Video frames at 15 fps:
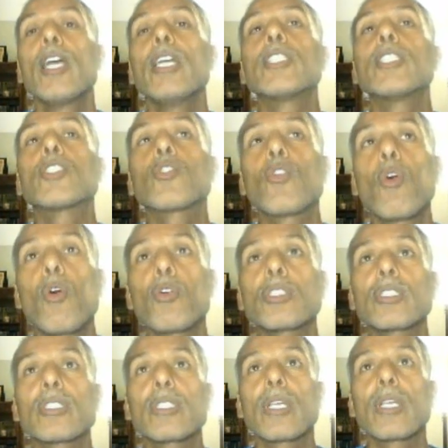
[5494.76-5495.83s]
is
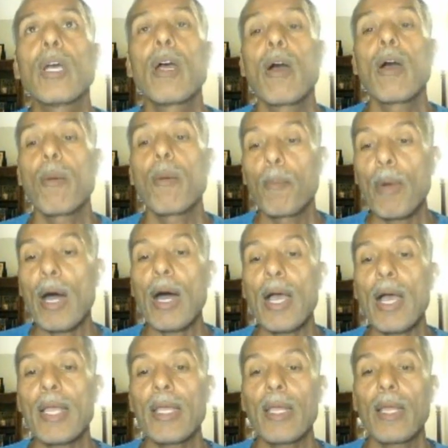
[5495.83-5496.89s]
caused
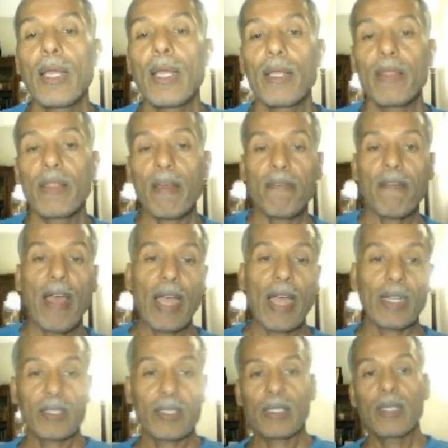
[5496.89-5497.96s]
by the
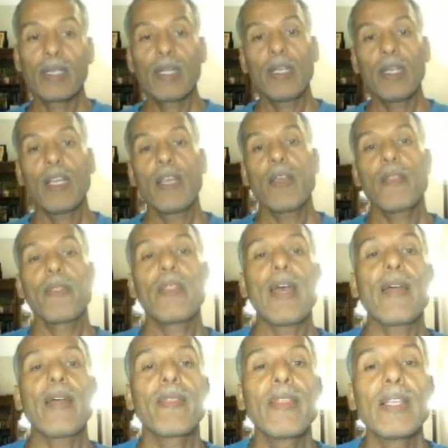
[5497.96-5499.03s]
fact
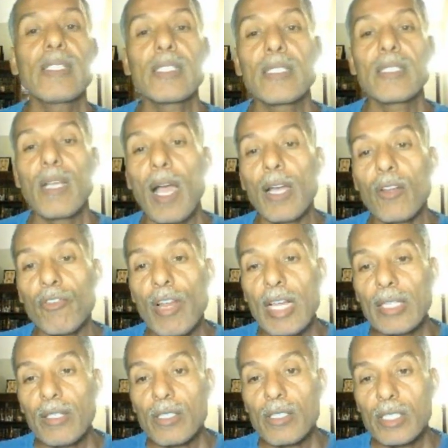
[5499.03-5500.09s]
that a
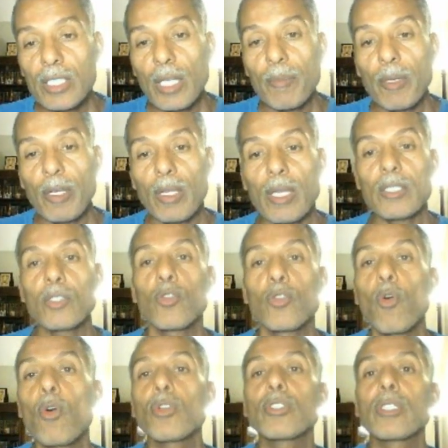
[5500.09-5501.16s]
greater stimulus
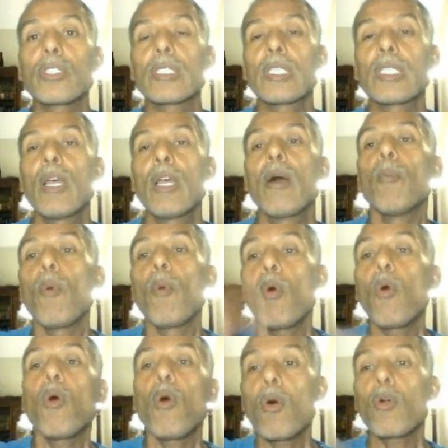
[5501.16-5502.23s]
causes
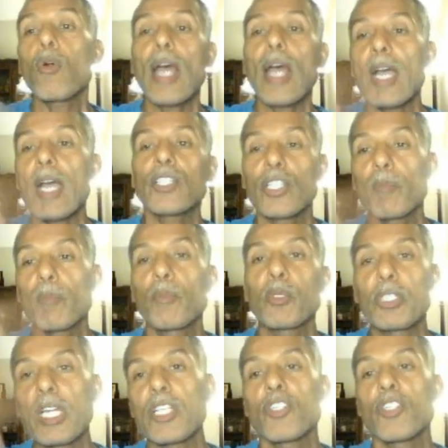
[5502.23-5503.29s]
more action
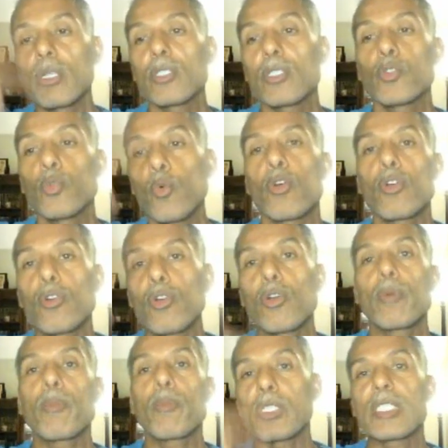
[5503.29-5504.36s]
potentials to
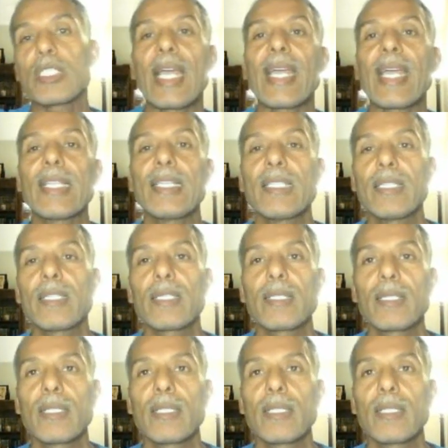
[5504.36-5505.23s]
occur per second.